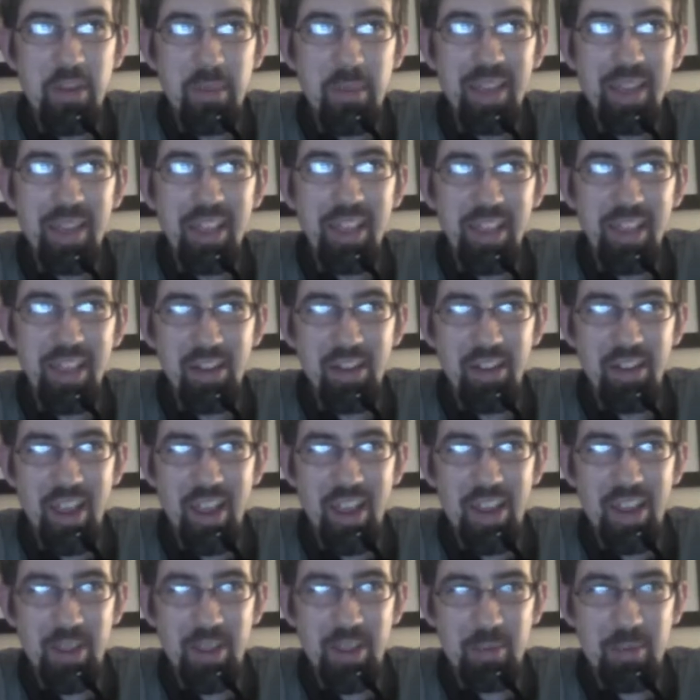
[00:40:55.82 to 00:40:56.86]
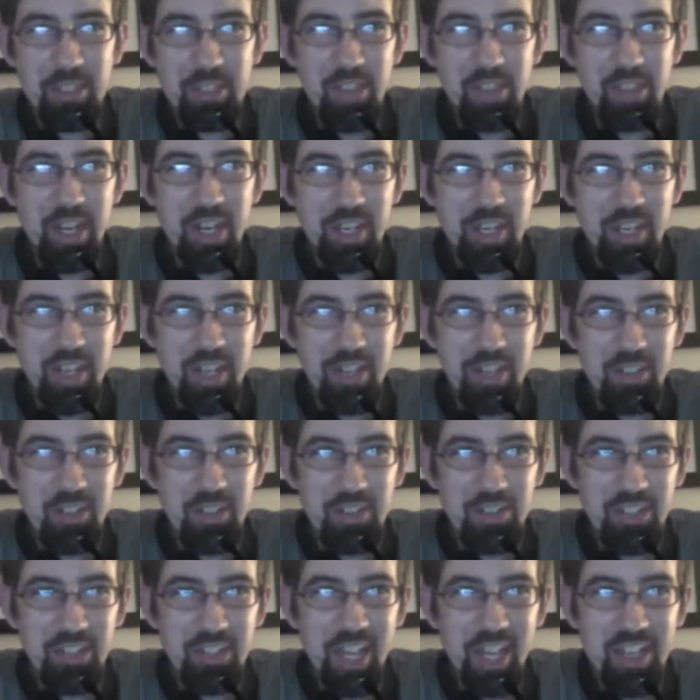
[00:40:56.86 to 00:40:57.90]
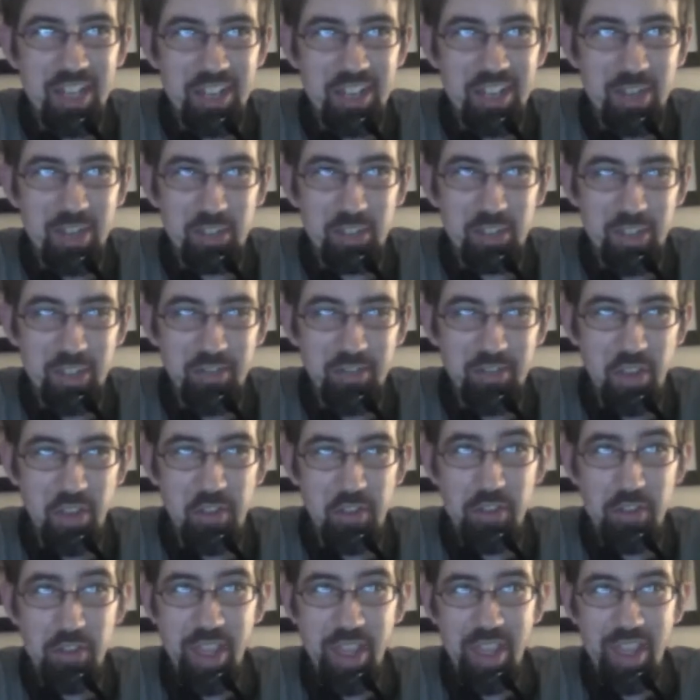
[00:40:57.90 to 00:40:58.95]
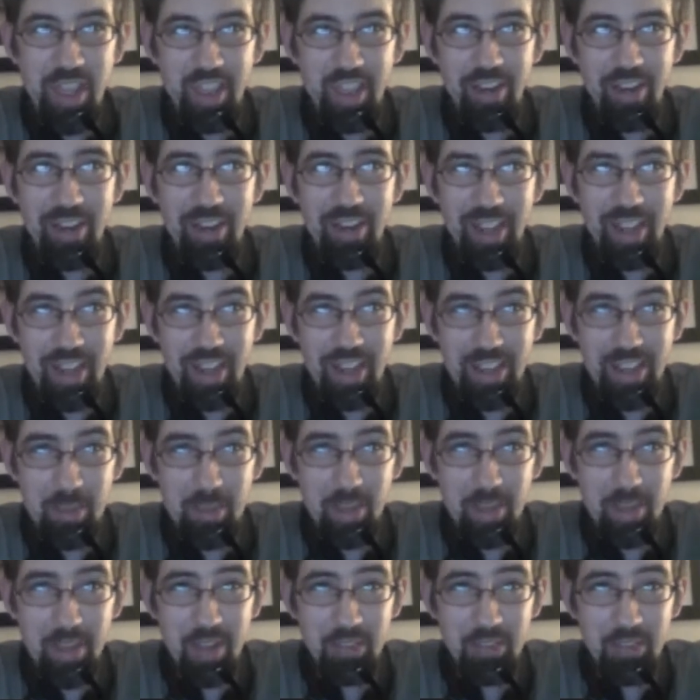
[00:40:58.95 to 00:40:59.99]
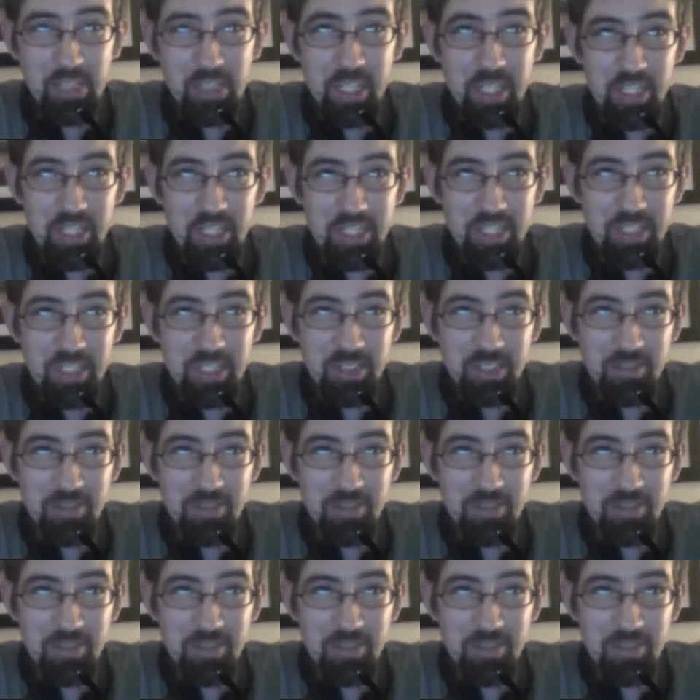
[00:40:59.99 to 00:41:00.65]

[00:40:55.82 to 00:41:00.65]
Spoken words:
making it entertaining by trying to cut little side deals, even though you can't carry a goddamn conversation.